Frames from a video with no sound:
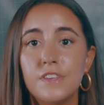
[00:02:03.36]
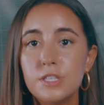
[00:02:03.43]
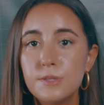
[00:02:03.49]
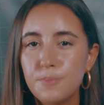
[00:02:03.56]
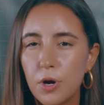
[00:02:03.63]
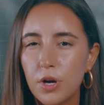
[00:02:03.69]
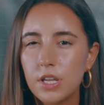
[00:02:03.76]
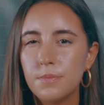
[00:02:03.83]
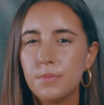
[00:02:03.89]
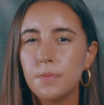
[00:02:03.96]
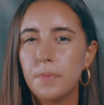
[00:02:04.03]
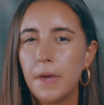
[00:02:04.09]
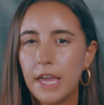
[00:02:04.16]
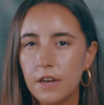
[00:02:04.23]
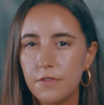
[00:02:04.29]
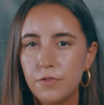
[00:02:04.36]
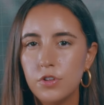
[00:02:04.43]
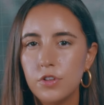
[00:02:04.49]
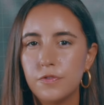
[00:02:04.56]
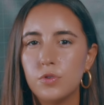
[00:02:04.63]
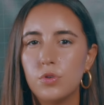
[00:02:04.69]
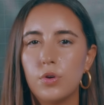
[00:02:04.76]
this part can be
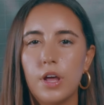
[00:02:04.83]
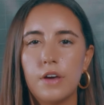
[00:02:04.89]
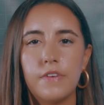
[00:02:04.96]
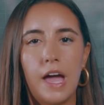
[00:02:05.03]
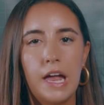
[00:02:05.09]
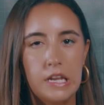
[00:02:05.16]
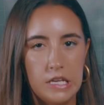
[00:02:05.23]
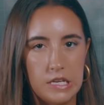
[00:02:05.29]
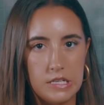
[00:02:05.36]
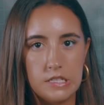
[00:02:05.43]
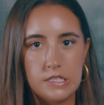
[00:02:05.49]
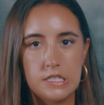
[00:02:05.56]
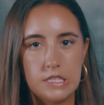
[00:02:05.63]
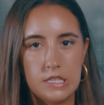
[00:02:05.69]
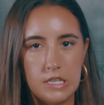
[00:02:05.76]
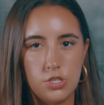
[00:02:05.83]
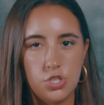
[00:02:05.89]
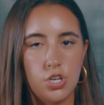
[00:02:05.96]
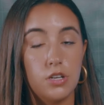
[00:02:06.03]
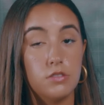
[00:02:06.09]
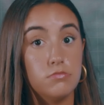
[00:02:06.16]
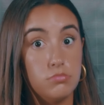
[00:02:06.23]
painful if you don't have any
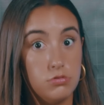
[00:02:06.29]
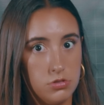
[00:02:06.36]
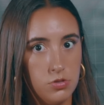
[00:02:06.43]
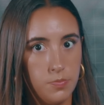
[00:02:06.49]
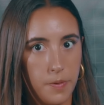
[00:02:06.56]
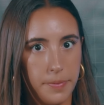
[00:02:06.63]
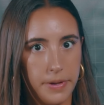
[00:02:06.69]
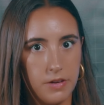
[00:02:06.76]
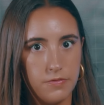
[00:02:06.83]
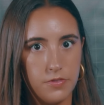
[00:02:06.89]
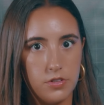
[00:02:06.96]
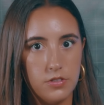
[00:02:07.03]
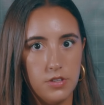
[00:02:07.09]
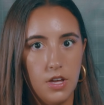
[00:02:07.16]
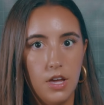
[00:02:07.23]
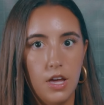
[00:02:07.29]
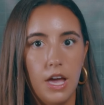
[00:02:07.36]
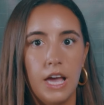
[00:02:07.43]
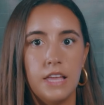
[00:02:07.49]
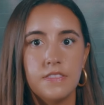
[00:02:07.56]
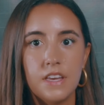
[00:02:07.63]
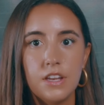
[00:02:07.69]
anesthesia, super painful.
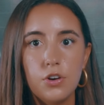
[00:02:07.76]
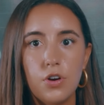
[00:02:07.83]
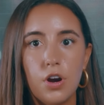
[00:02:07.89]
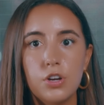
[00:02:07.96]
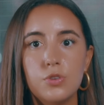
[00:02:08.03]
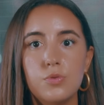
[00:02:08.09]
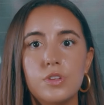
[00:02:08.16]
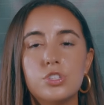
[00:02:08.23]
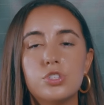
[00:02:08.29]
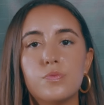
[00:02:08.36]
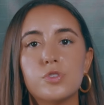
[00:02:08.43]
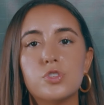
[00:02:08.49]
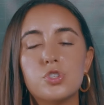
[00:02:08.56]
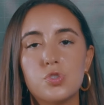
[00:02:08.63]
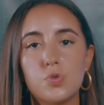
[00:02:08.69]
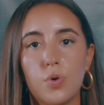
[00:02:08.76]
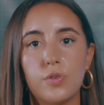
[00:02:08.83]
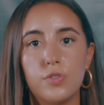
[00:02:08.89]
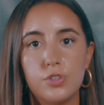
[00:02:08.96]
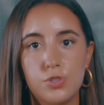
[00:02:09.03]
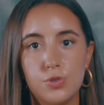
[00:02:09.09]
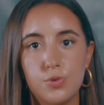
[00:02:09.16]
And later on, you need to restore the